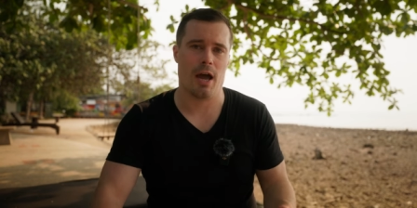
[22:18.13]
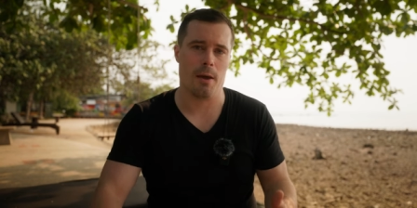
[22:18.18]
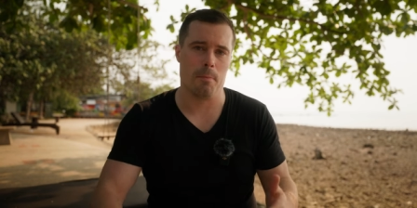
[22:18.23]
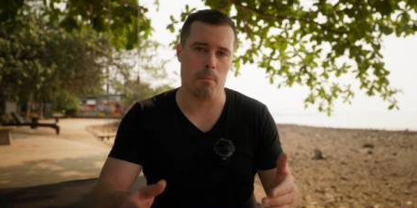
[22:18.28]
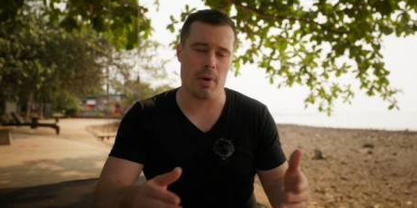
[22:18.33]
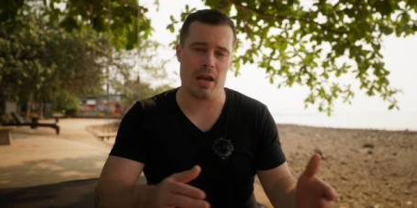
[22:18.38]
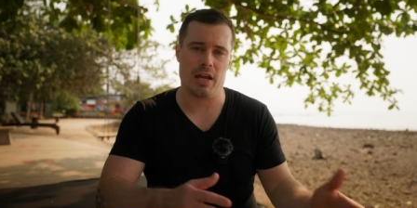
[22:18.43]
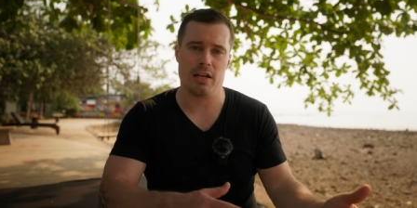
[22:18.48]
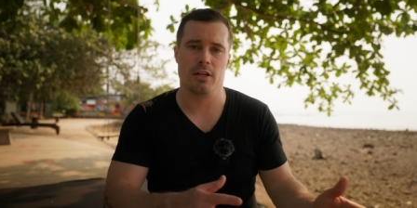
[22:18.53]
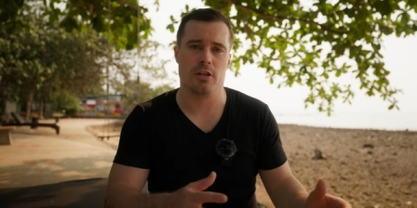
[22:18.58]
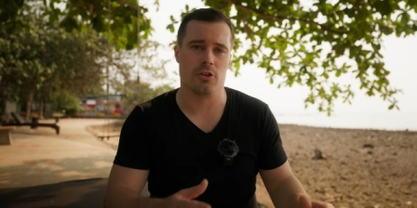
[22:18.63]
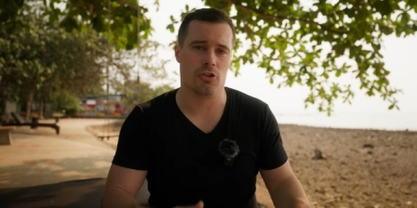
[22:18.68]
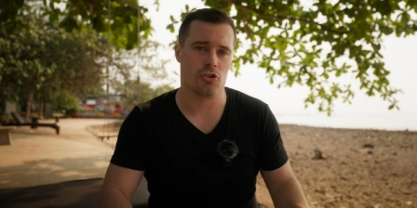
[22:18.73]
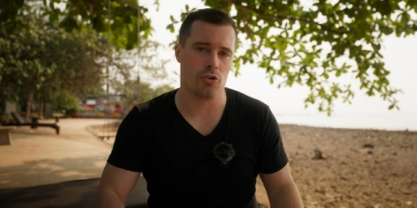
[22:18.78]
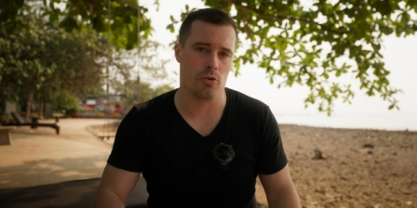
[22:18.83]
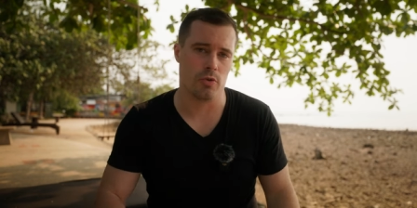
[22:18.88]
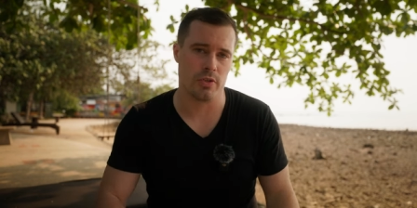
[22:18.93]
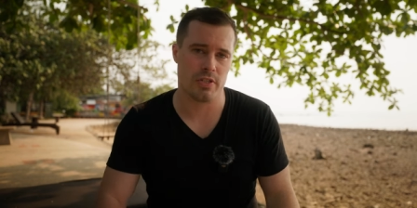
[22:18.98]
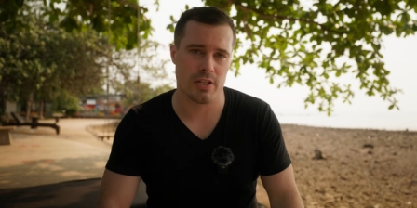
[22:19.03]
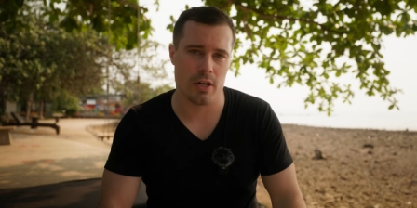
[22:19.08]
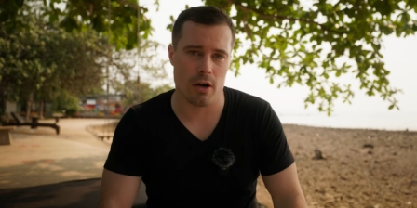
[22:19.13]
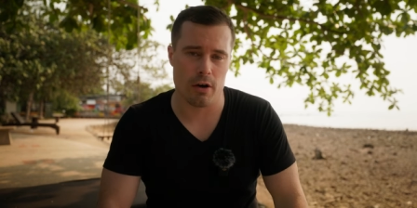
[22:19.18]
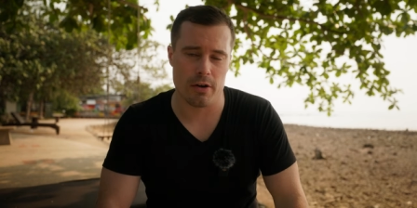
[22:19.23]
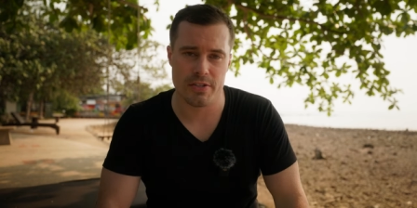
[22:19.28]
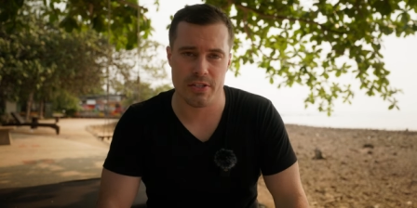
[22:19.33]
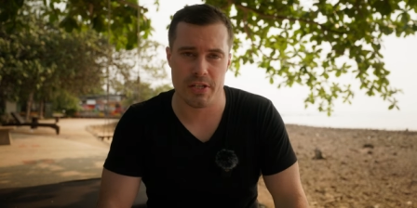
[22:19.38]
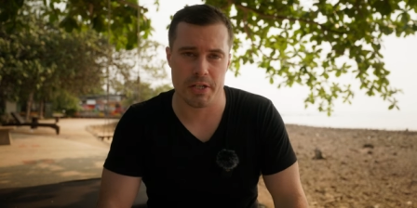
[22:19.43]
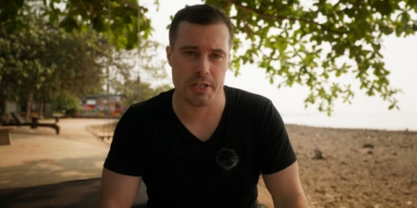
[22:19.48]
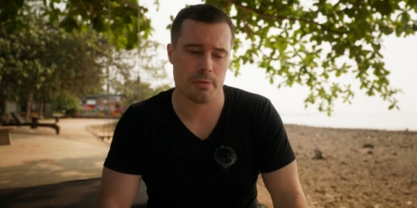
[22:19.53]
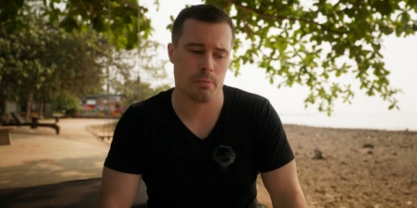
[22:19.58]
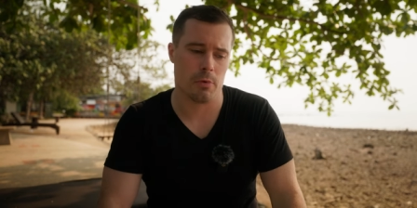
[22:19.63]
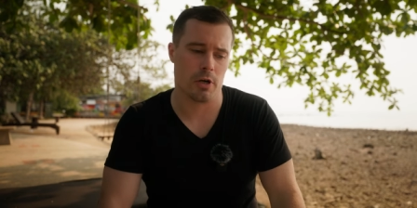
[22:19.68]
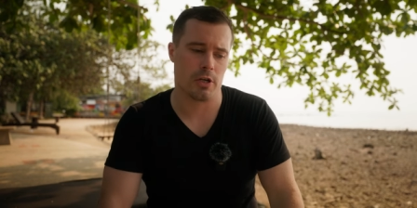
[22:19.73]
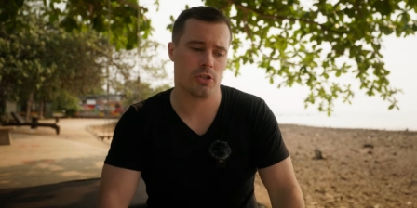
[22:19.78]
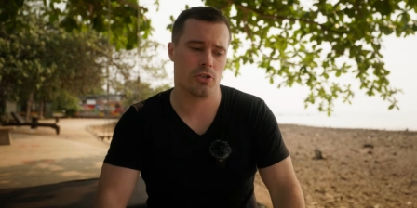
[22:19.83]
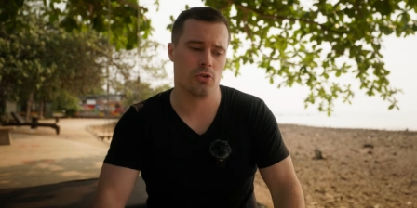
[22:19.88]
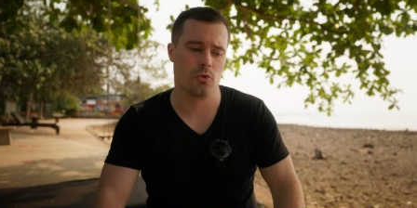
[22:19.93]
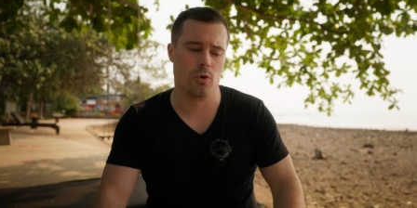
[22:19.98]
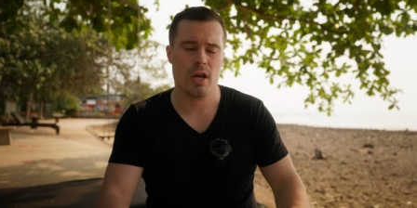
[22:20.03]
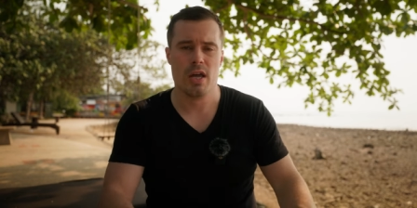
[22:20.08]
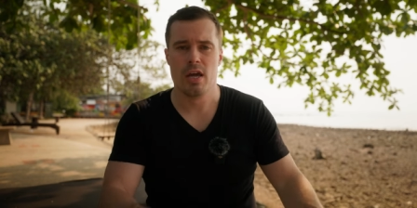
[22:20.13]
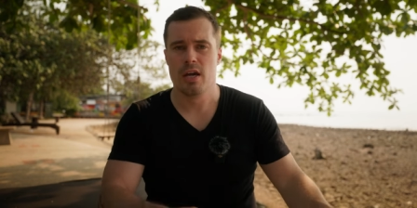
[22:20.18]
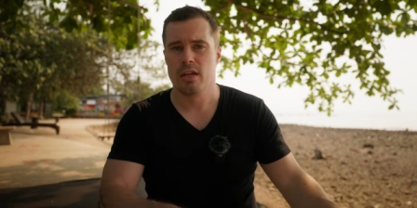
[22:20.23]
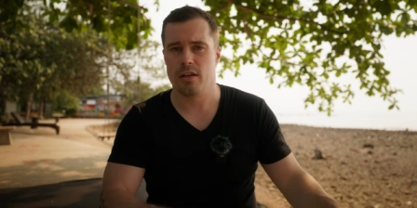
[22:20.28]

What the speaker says: I mainly choose the R6 Mark II.